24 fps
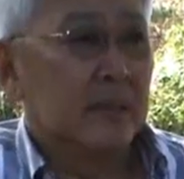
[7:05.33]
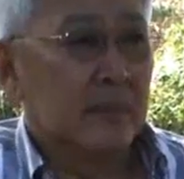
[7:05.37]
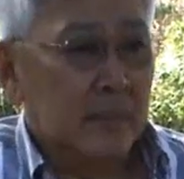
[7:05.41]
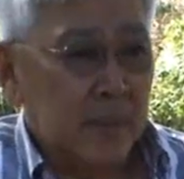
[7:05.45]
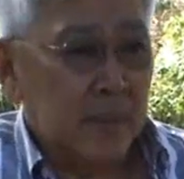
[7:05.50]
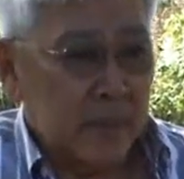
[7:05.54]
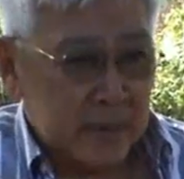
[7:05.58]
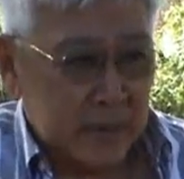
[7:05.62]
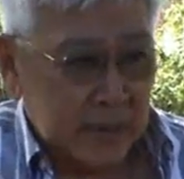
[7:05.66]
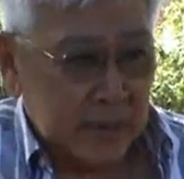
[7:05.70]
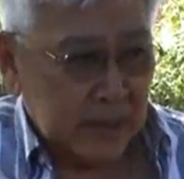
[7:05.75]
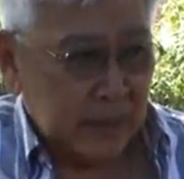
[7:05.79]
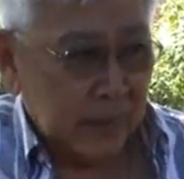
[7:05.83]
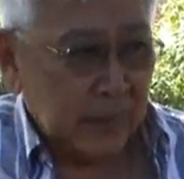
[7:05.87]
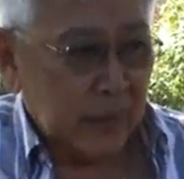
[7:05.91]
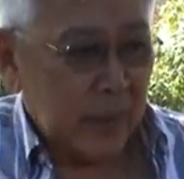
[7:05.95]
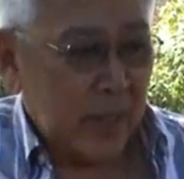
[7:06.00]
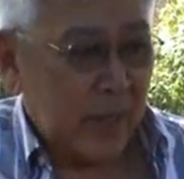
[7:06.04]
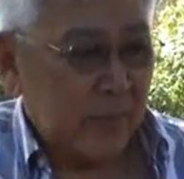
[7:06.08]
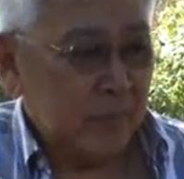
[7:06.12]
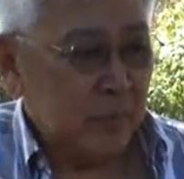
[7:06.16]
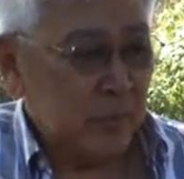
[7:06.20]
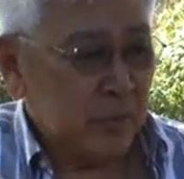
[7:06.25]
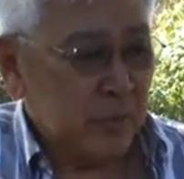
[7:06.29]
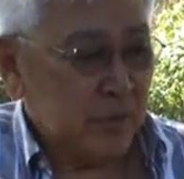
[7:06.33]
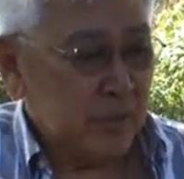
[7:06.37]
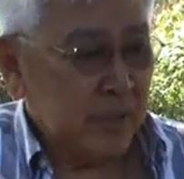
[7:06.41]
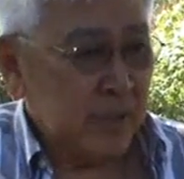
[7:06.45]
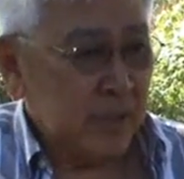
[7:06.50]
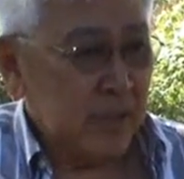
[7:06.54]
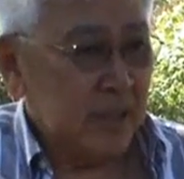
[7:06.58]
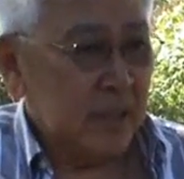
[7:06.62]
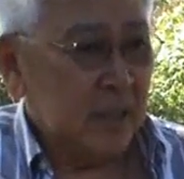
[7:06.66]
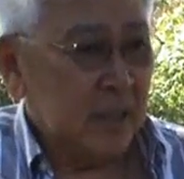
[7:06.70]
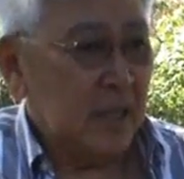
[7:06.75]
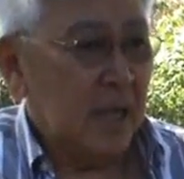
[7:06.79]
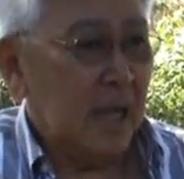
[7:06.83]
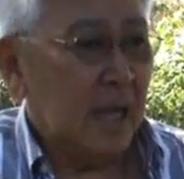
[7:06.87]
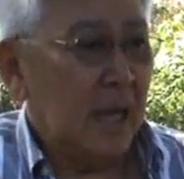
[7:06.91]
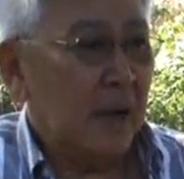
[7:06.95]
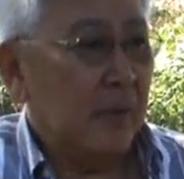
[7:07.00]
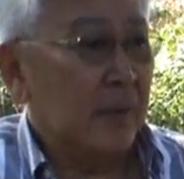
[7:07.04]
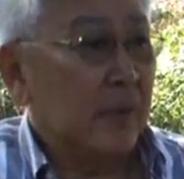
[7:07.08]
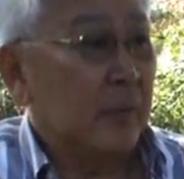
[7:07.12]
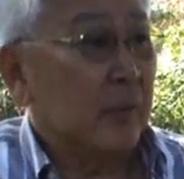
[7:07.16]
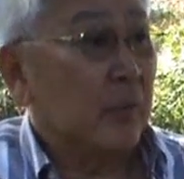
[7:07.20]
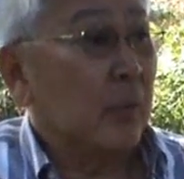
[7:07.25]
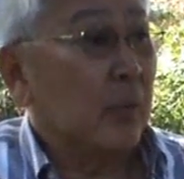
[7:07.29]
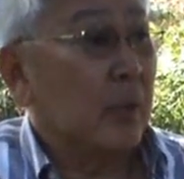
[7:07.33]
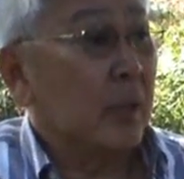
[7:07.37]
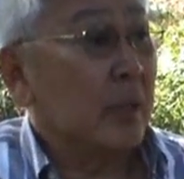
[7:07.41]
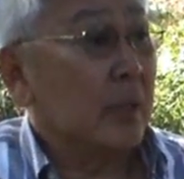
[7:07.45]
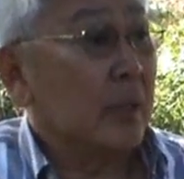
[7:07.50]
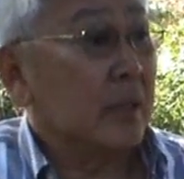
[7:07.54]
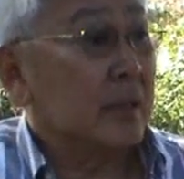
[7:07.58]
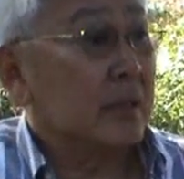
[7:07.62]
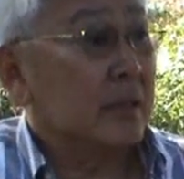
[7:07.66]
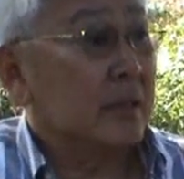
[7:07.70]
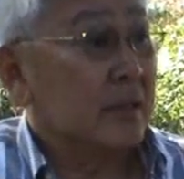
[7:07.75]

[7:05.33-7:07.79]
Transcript: But still, we have to see how it works.